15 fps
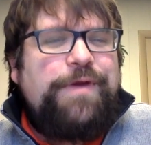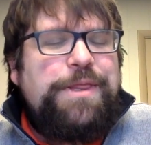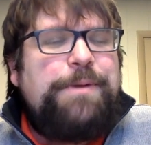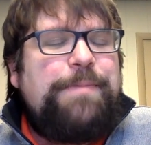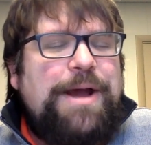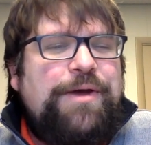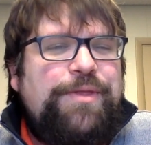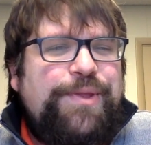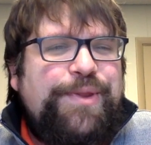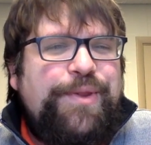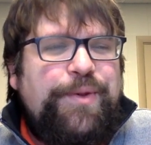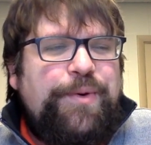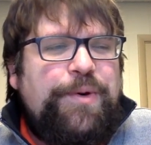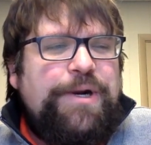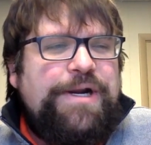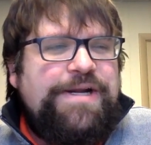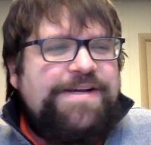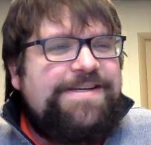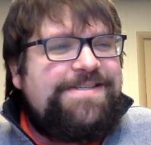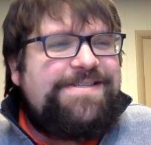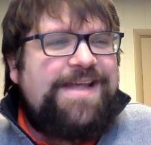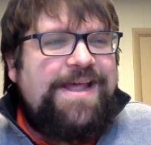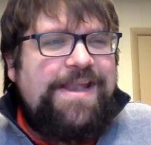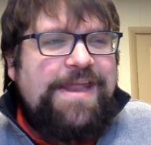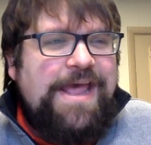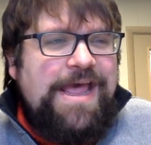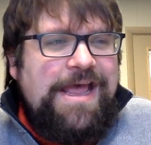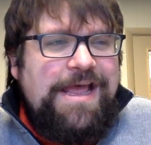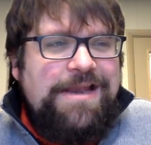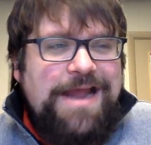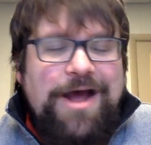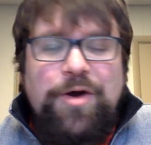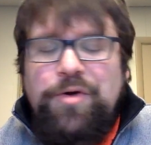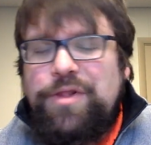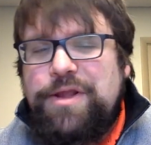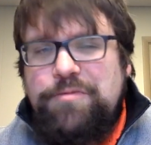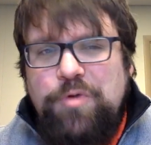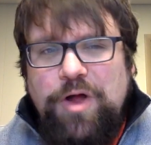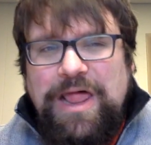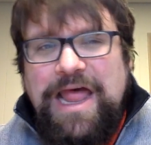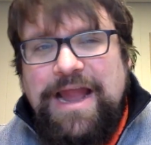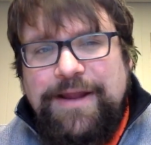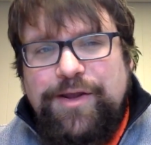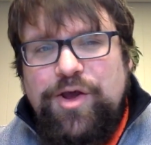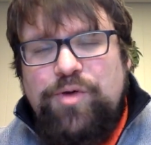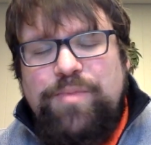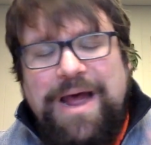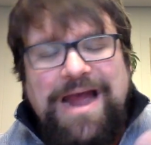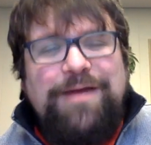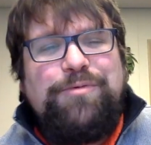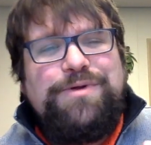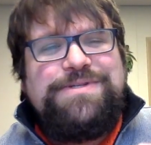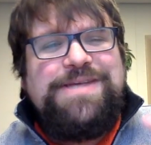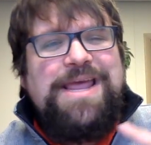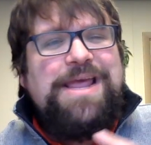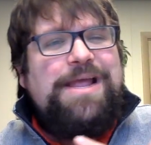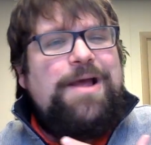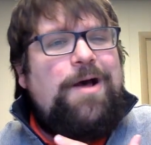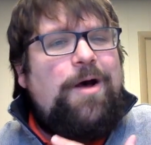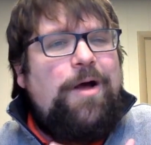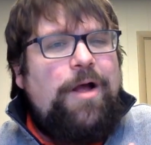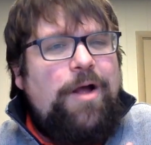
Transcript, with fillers: from the mouth of the Lord, he said, not only will I go, but I will take